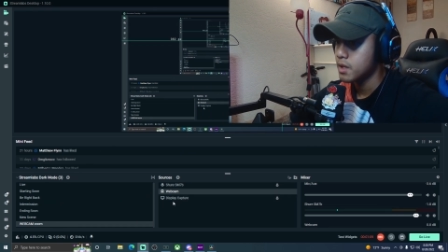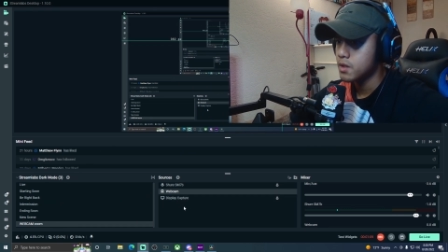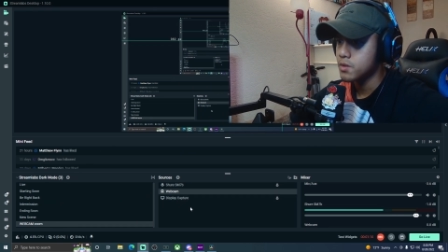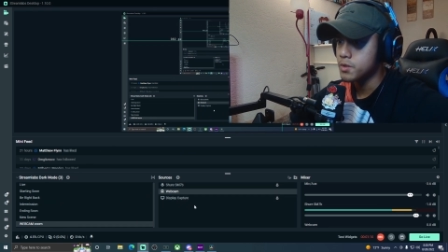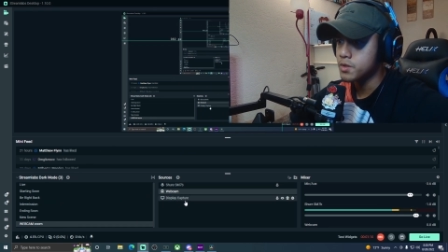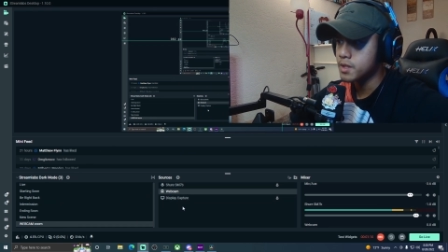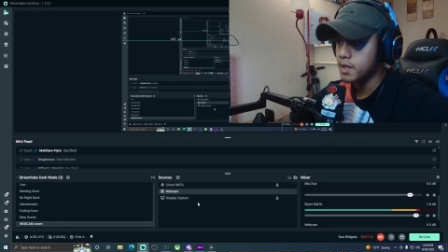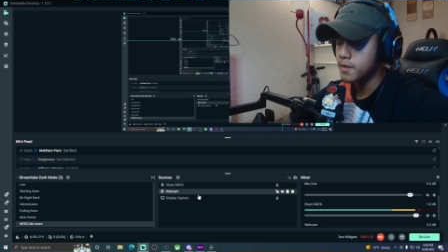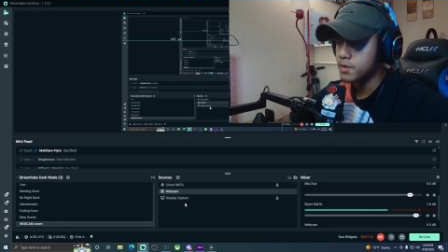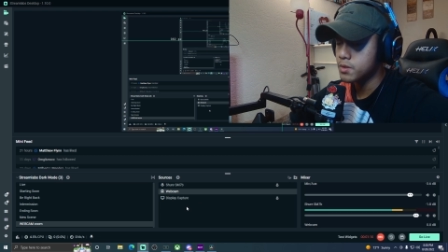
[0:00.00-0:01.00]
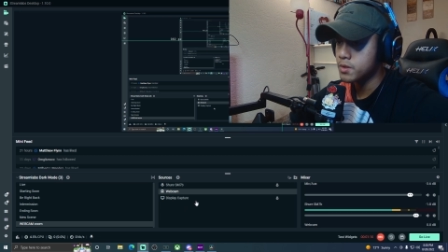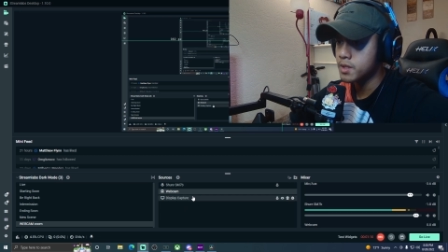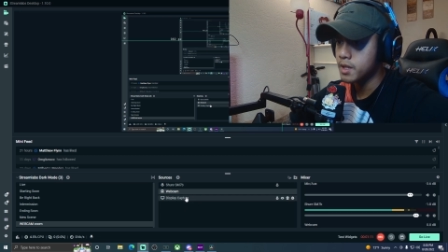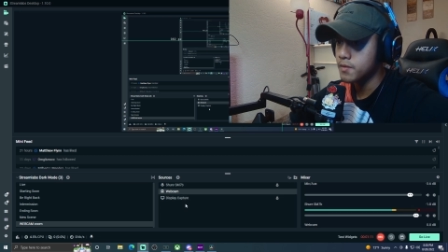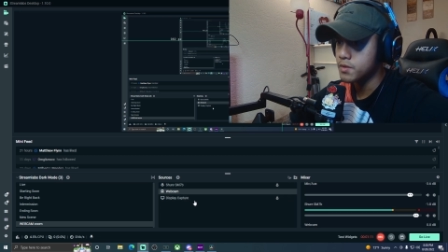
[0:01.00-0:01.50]
So what you're gonna have to do, you're
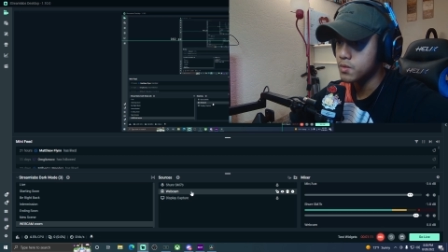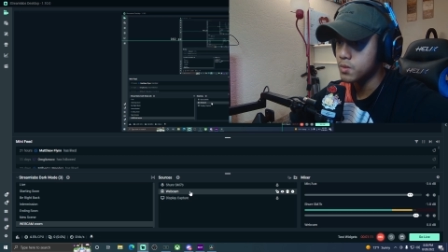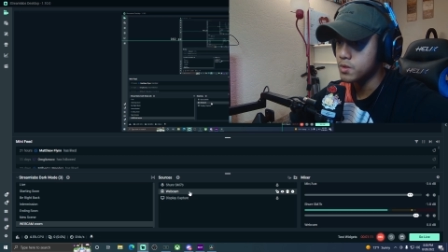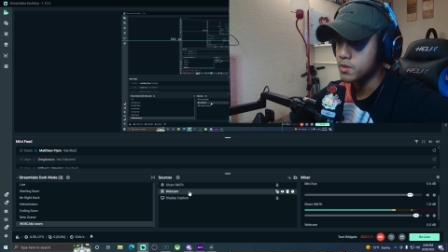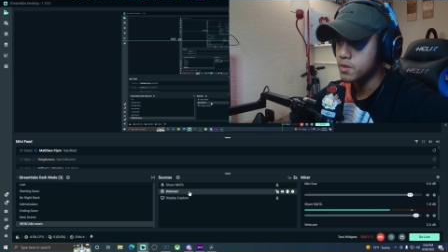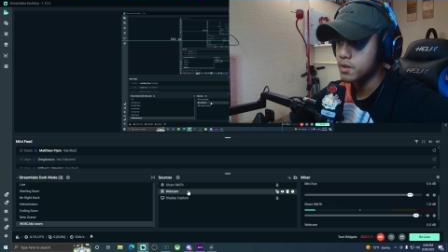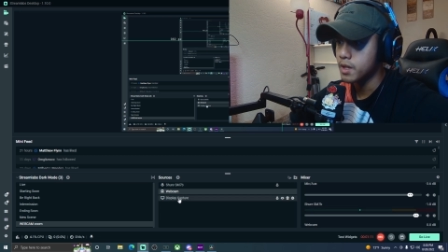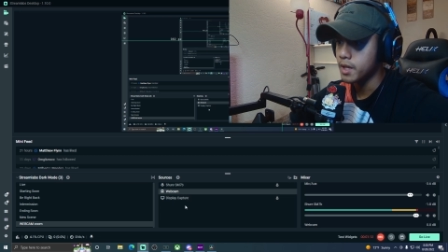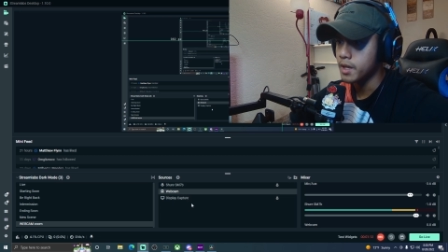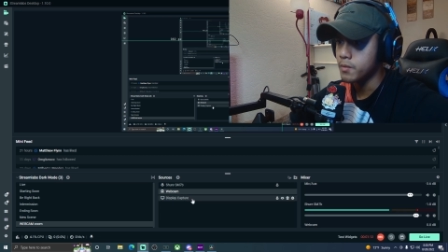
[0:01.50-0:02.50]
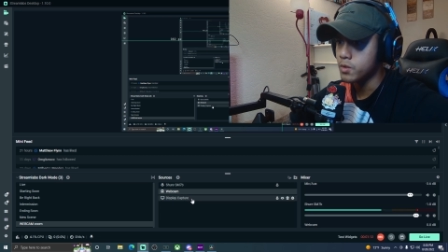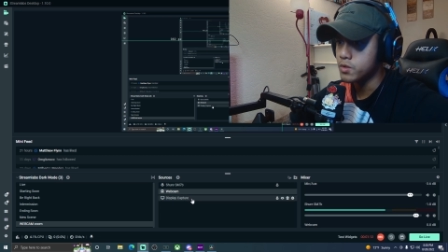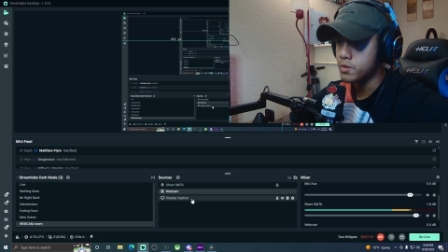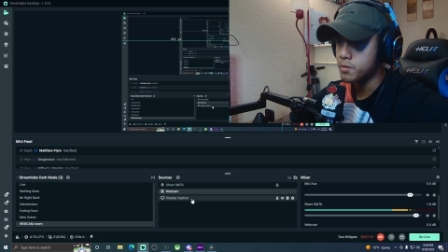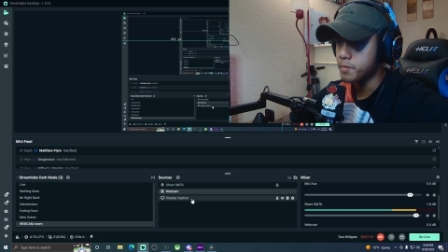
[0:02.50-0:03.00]
gonna have a source. And
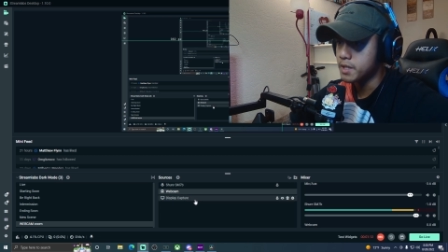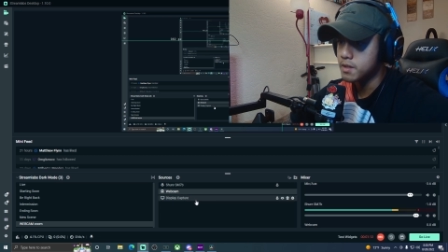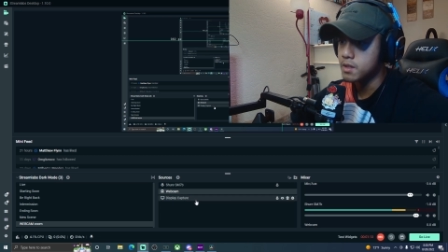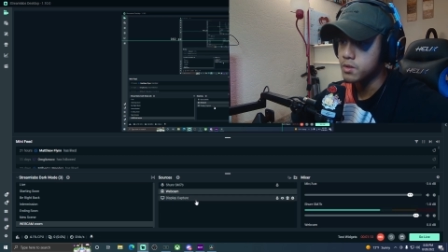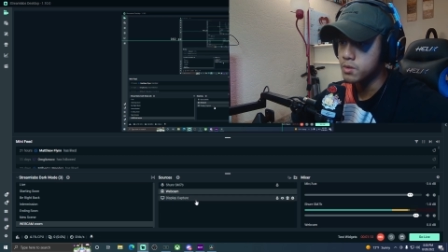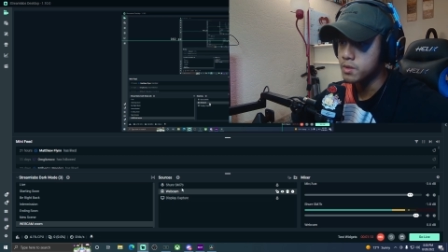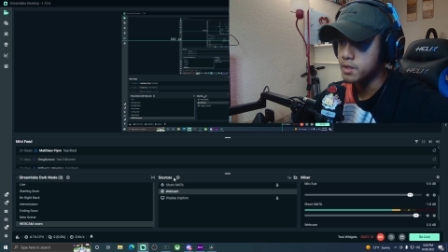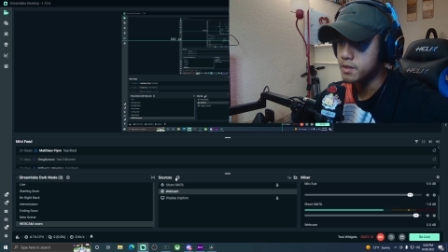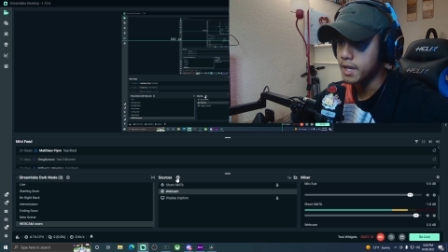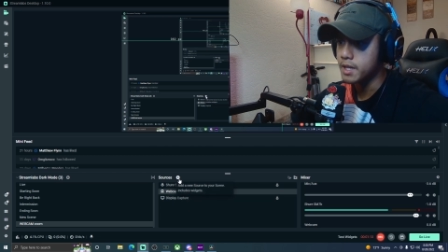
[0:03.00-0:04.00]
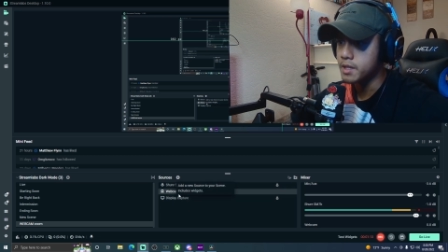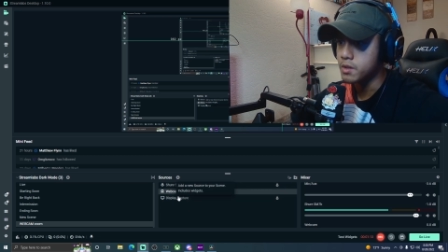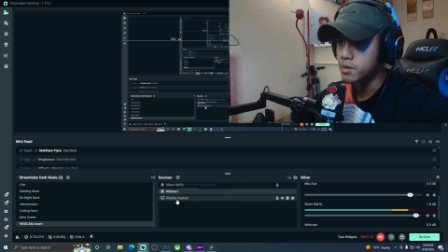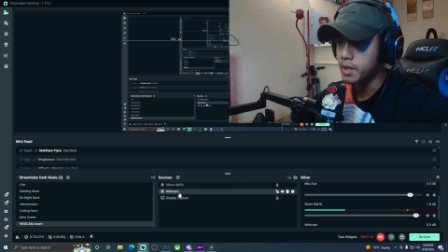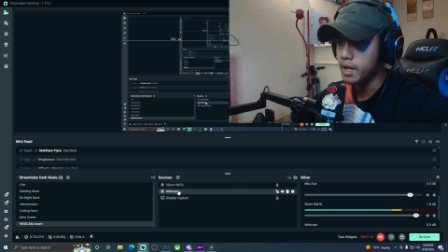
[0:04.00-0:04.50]
what you're basically doing is adding
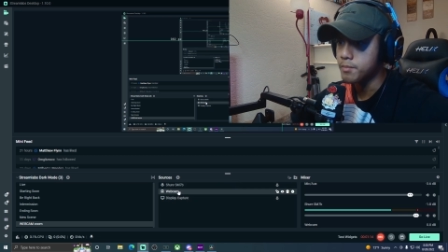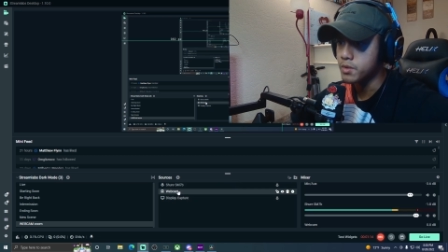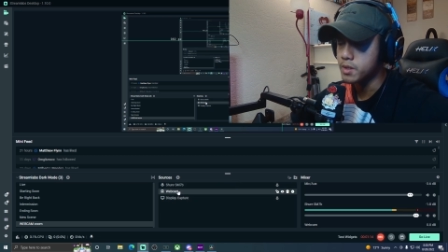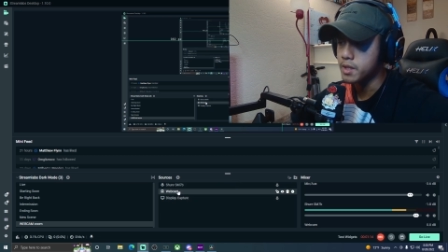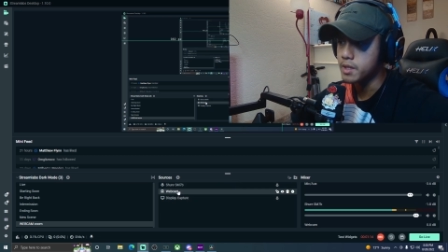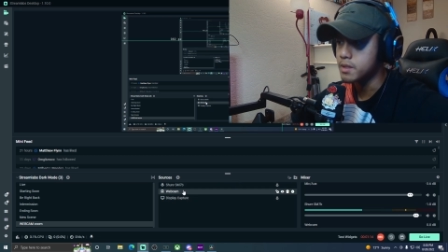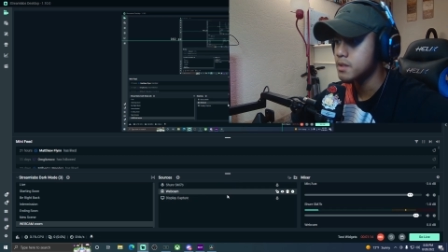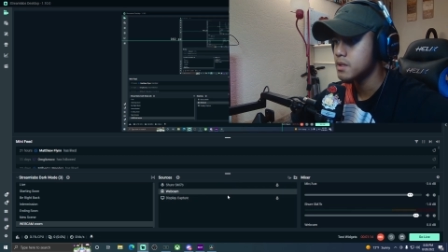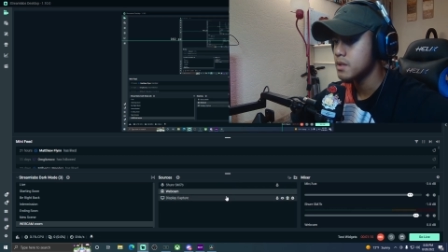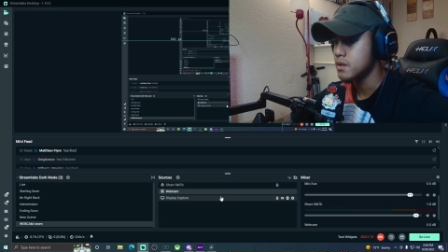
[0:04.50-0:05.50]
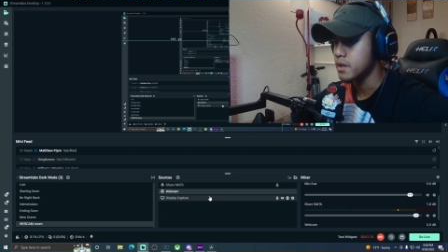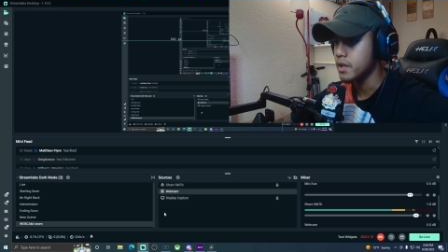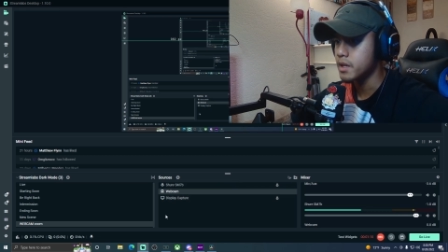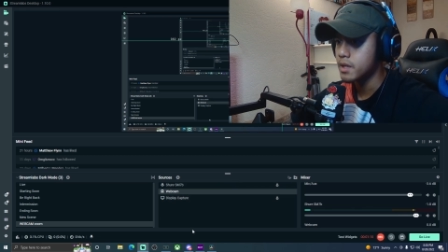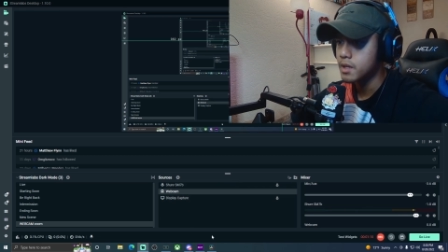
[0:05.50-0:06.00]
your camera again, right?